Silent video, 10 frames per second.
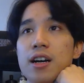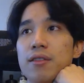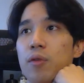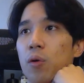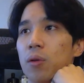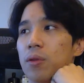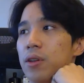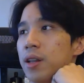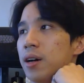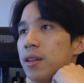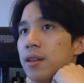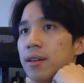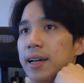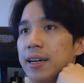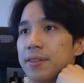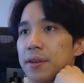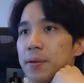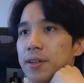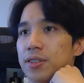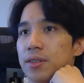for all the non-housing
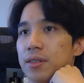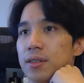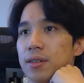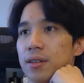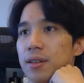questions.